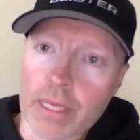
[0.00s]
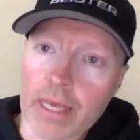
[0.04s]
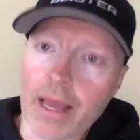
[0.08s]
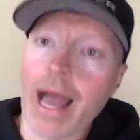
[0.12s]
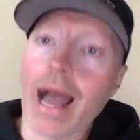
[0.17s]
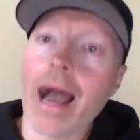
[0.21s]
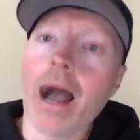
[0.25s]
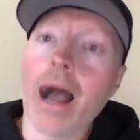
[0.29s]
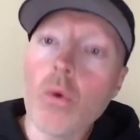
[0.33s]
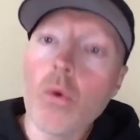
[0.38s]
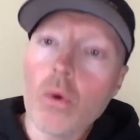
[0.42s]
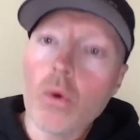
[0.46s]

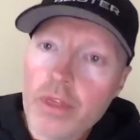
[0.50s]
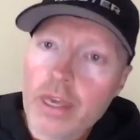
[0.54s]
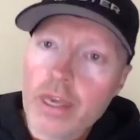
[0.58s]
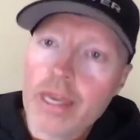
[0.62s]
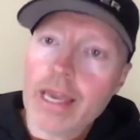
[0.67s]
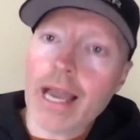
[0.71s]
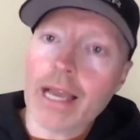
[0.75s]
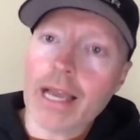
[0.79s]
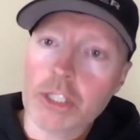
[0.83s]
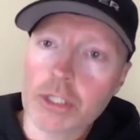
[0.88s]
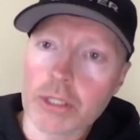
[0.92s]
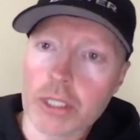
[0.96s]
How are they
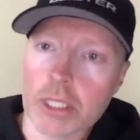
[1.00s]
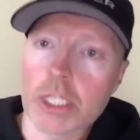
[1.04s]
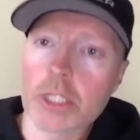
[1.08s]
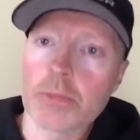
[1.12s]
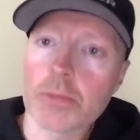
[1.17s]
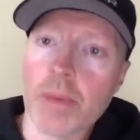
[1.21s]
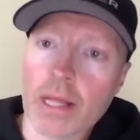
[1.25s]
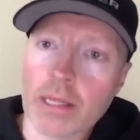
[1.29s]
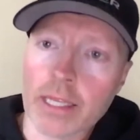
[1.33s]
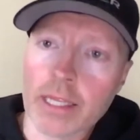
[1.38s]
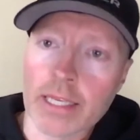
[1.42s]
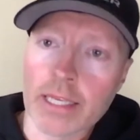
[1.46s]
actually
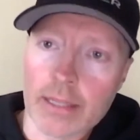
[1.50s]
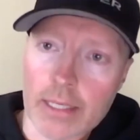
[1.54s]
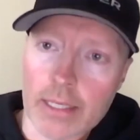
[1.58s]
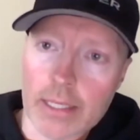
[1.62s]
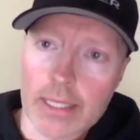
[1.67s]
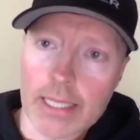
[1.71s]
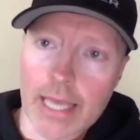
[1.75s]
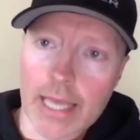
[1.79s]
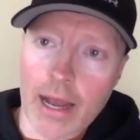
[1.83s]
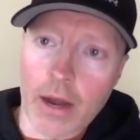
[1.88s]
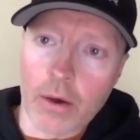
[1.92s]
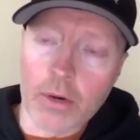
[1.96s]
spelling this
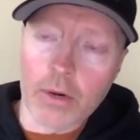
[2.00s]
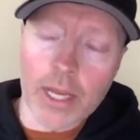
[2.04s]
out?